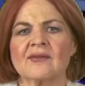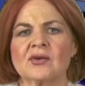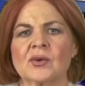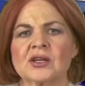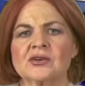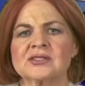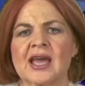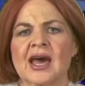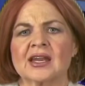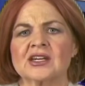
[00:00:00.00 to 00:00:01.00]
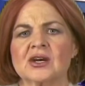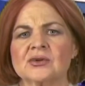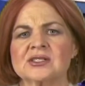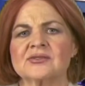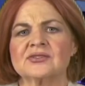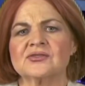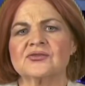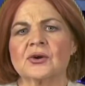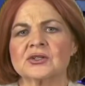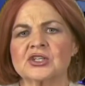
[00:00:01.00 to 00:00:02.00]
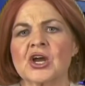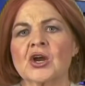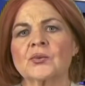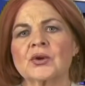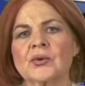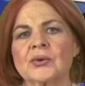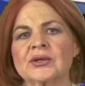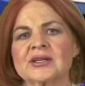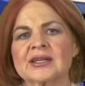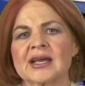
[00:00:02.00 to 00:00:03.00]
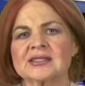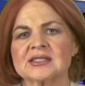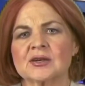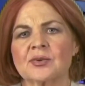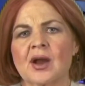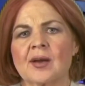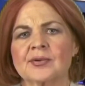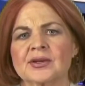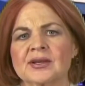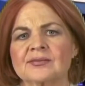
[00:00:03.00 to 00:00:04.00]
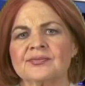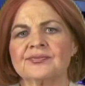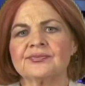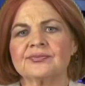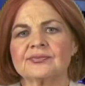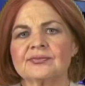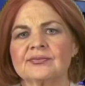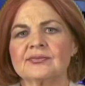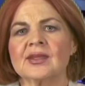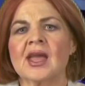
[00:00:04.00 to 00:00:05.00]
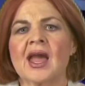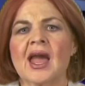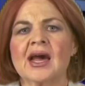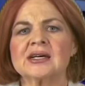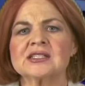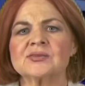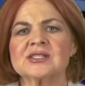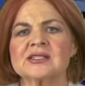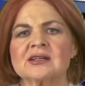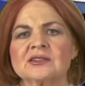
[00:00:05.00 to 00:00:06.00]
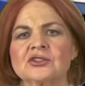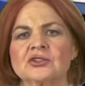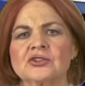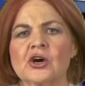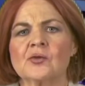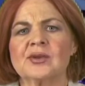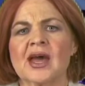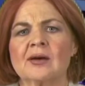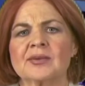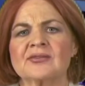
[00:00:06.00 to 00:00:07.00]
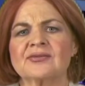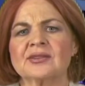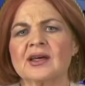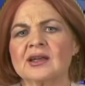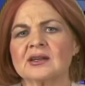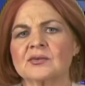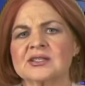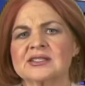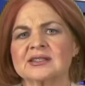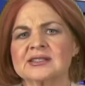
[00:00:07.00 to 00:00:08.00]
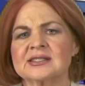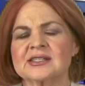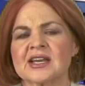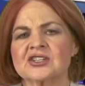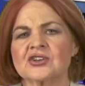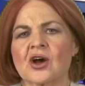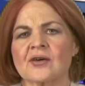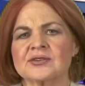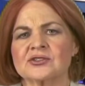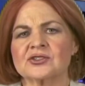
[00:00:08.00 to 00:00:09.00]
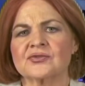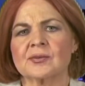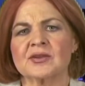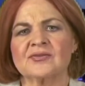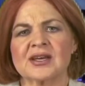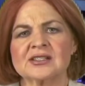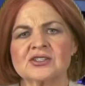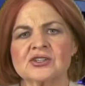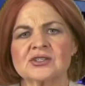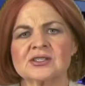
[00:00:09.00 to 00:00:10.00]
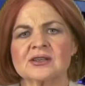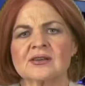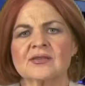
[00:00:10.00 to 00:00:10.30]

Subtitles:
everyone who's had a notice of default recorded against their property. As a result, you'll no doubt be flooded with solicitation officers from investors,